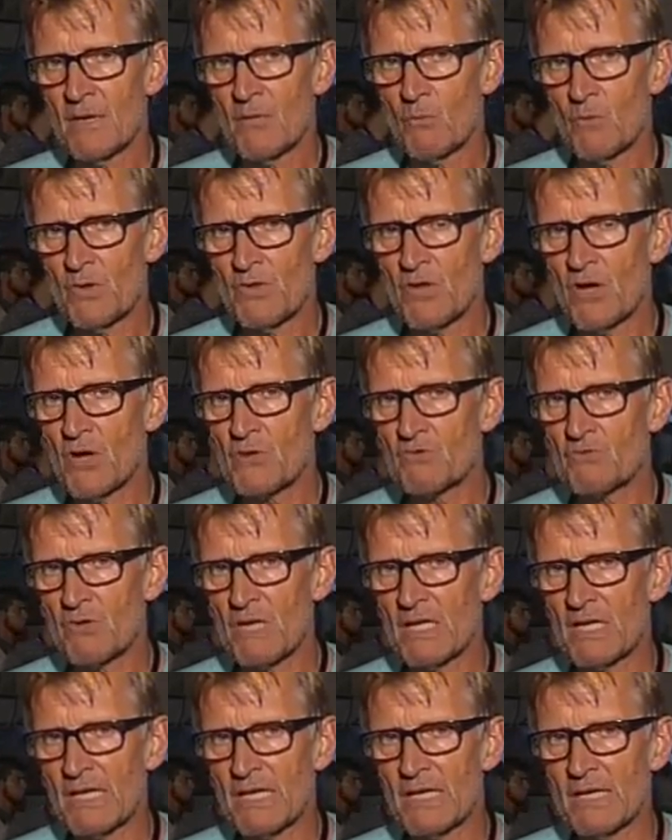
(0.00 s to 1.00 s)
without
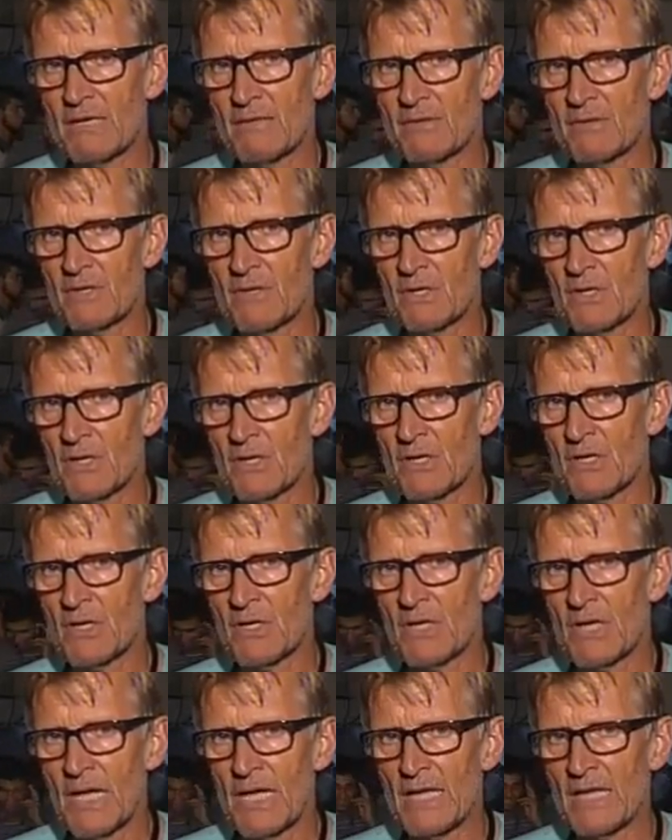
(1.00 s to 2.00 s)
really
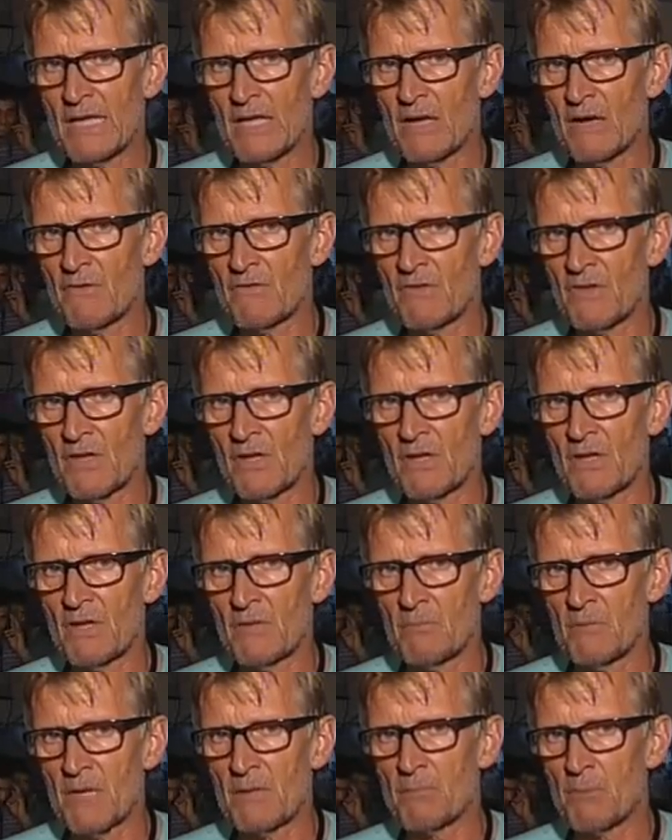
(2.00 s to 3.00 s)
any of the
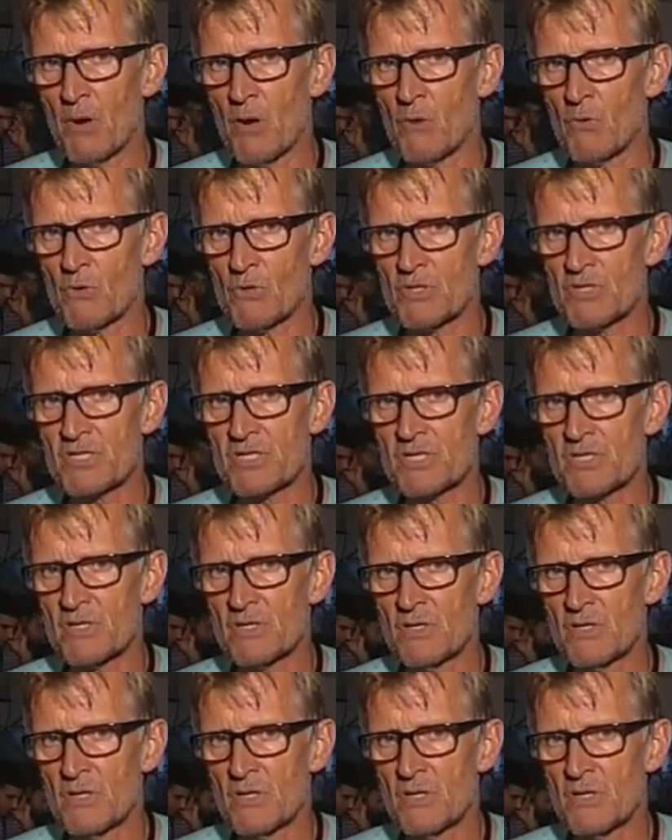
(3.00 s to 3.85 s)
big powers